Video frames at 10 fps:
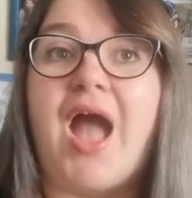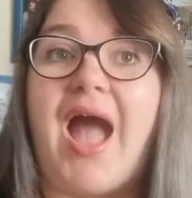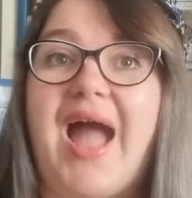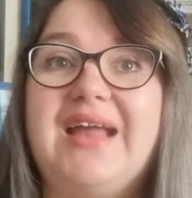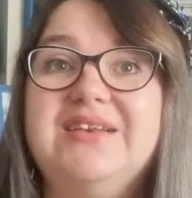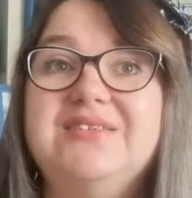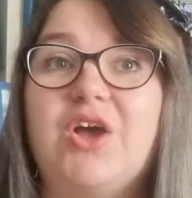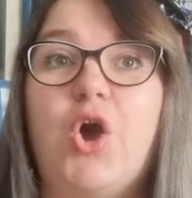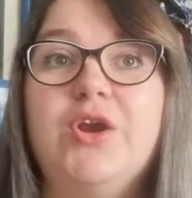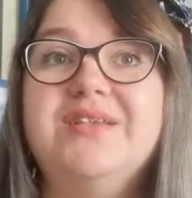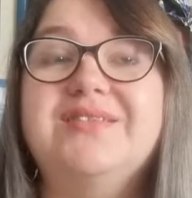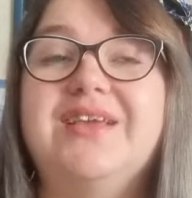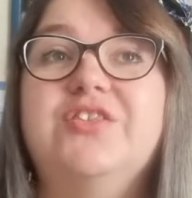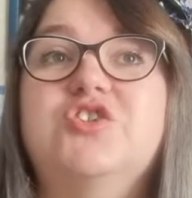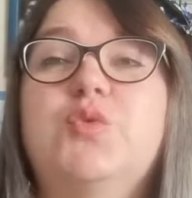And
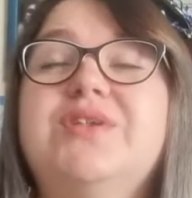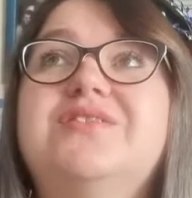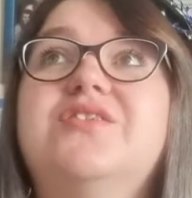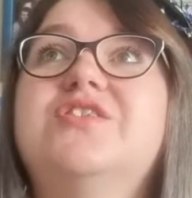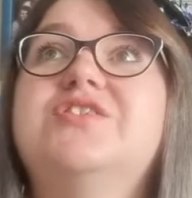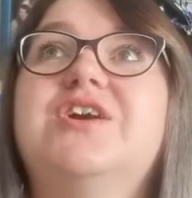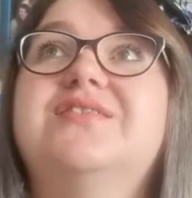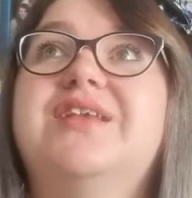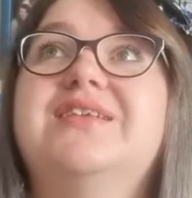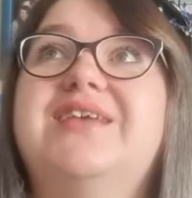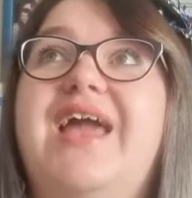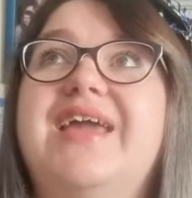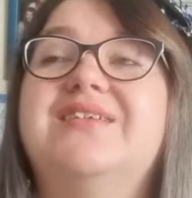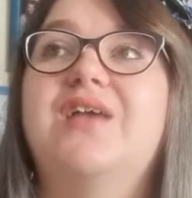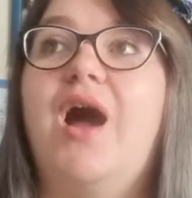honestly, the twists and the turns that it
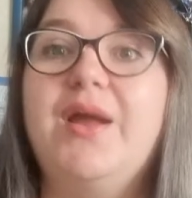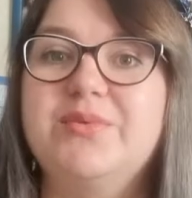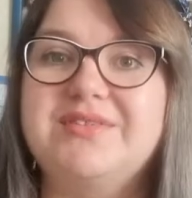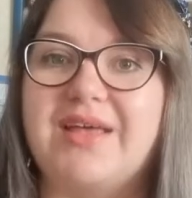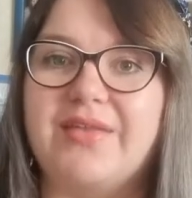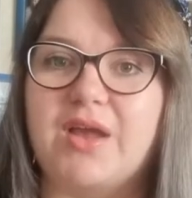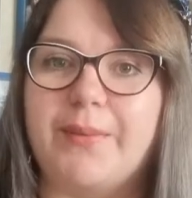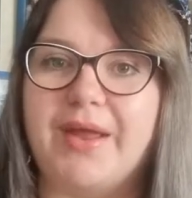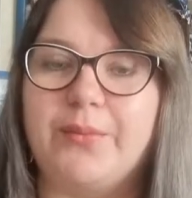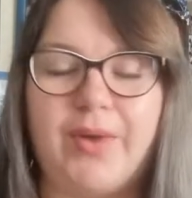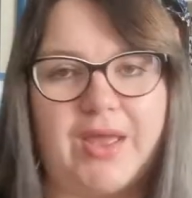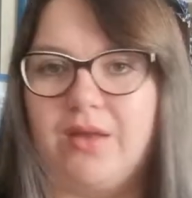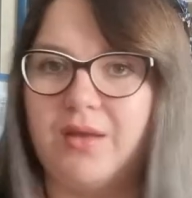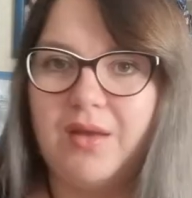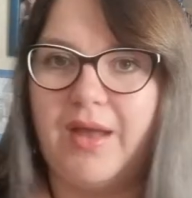takes, I was sat there going,
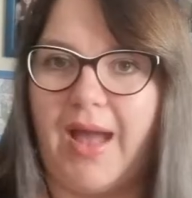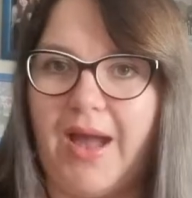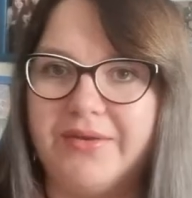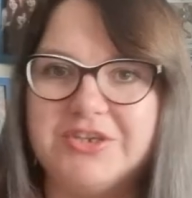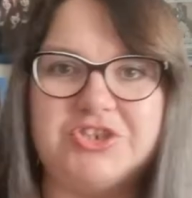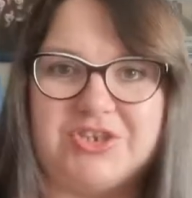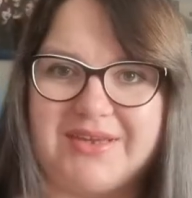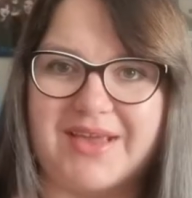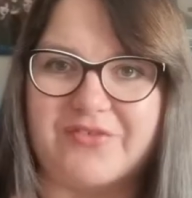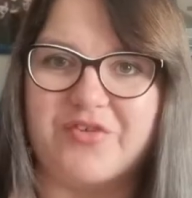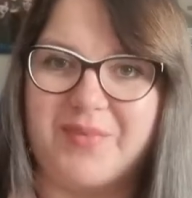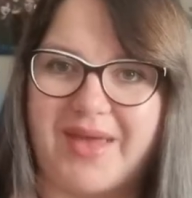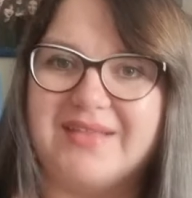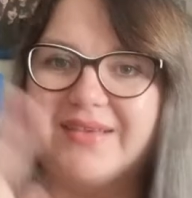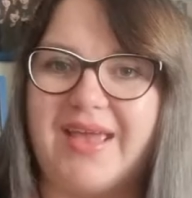wait, how did she get from
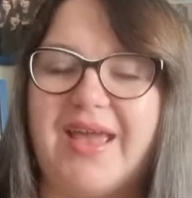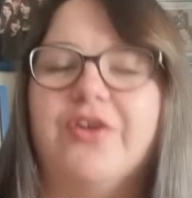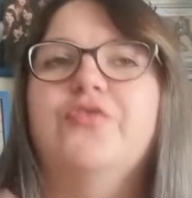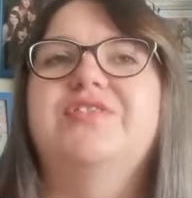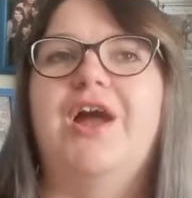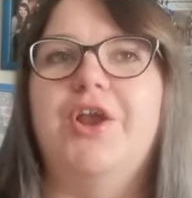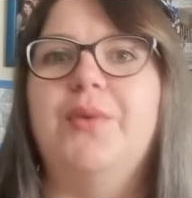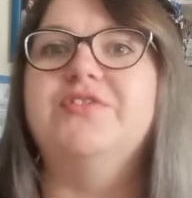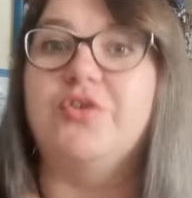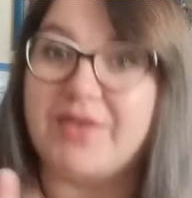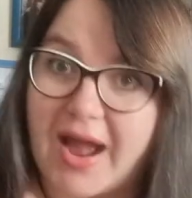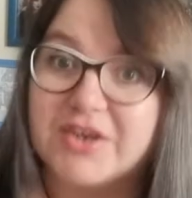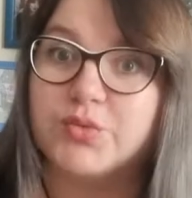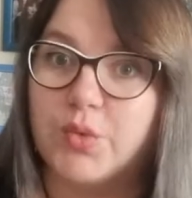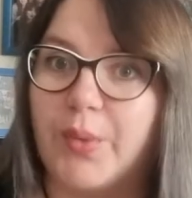here to here? And obviously I know it's not the
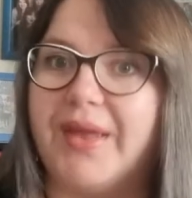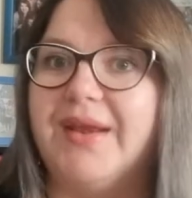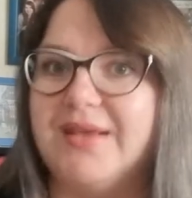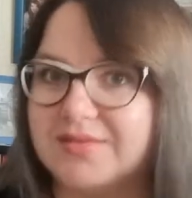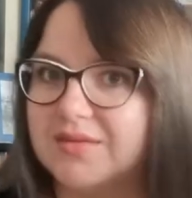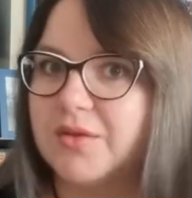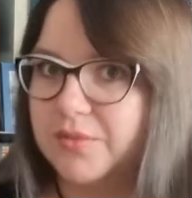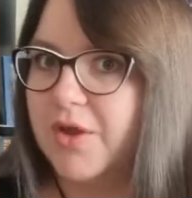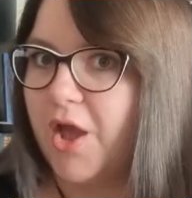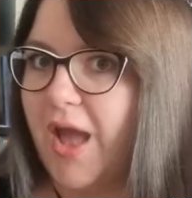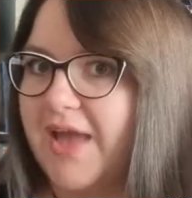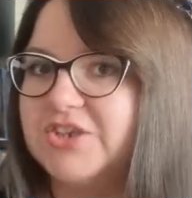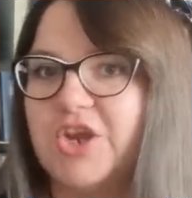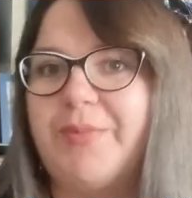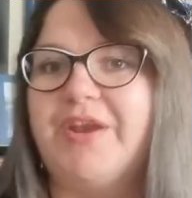actual Queen, it's
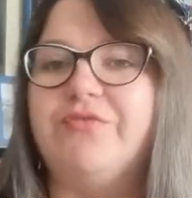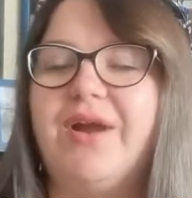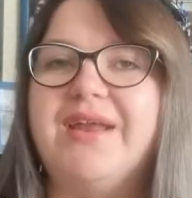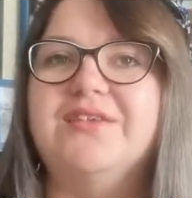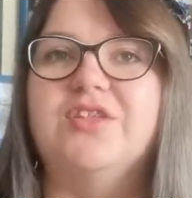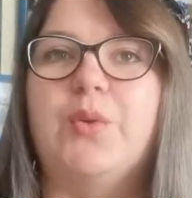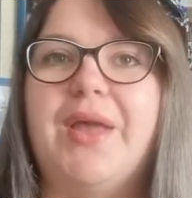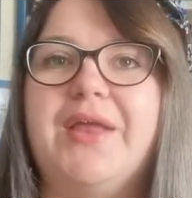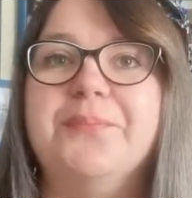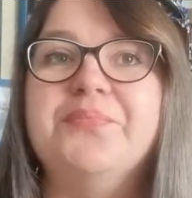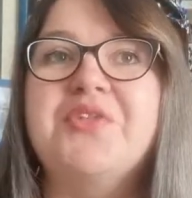S.J.Bennett writing as the Queen,